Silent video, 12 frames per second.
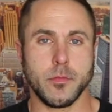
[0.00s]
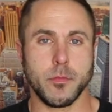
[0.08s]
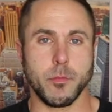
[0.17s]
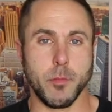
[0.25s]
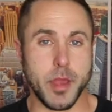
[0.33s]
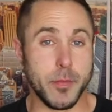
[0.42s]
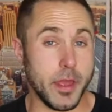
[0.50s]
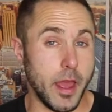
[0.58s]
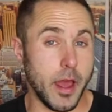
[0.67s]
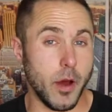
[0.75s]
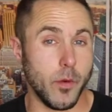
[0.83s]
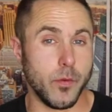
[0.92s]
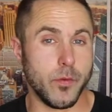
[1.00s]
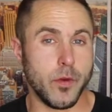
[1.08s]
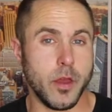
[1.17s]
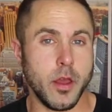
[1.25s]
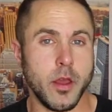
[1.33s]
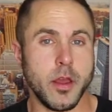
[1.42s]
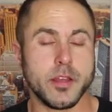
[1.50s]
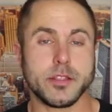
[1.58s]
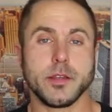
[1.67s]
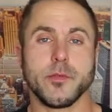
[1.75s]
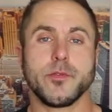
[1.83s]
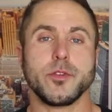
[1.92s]
maybe health is
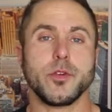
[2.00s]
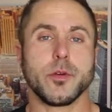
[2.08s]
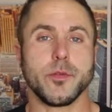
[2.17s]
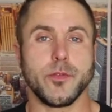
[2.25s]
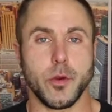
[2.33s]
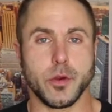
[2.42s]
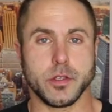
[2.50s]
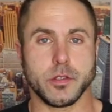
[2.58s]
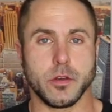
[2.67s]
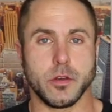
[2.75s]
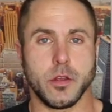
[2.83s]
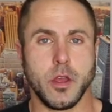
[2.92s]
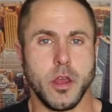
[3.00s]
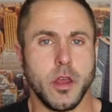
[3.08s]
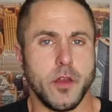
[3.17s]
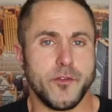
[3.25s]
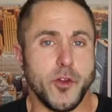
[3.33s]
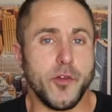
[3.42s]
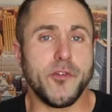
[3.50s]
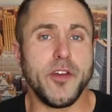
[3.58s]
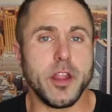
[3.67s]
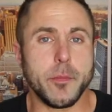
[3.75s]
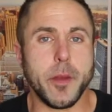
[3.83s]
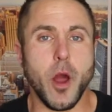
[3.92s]
something you can focus on. If you
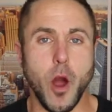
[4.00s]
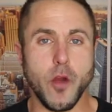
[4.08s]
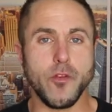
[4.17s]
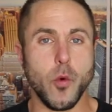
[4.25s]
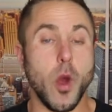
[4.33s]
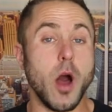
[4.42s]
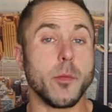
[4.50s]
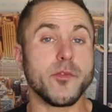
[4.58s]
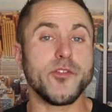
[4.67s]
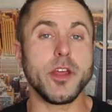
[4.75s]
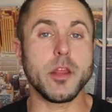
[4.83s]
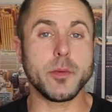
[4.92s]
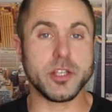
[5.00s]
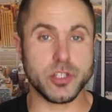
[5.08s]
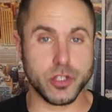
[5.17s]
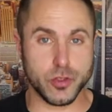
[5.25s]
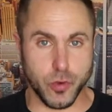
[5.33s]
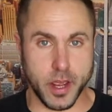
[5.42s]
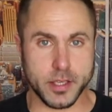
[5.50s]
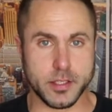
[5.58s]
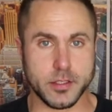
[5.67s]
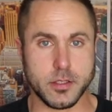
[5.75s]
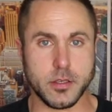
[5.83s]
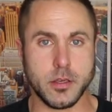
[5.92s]
feel a bit overwhelmed, feel a bit
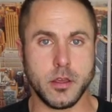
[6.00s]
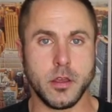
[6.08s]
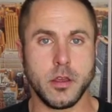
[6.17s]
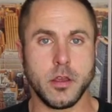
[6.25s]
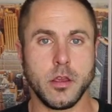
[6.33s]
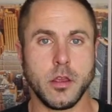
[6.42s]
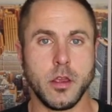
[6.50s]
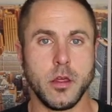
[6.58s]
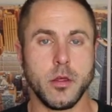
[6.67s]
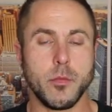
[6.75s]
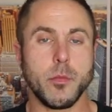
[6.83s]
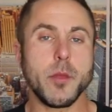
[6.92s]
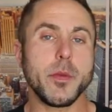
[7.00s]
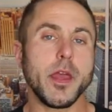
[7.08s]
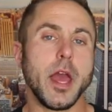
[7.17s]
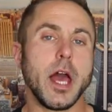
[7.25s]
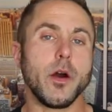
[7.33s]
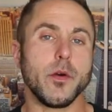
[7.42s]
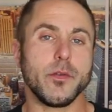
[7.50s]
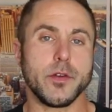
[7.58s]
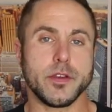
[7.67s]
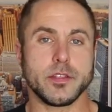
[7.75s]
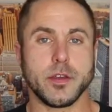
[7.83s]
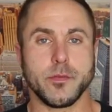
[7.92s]
stressed, maybe health
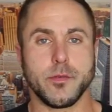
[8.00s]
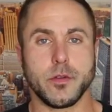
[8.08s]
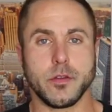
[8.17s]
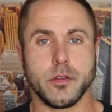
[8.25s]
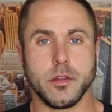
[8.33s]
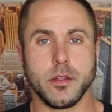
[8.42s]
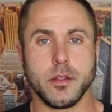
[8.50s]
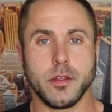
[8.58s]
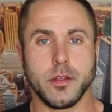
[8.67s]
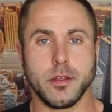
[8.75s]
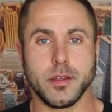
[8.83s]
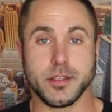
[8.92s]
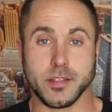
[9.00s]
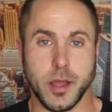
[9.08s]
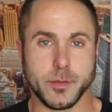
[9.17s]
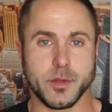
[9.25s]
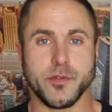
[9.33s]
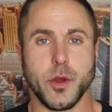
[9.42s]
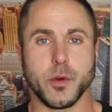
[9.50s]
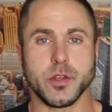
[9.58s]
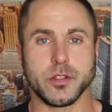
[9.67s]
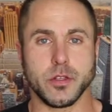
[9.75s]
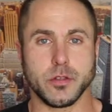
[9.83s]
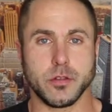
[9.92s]
is something it's time to
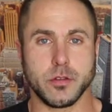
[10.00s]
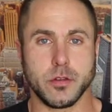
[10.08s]
focus on.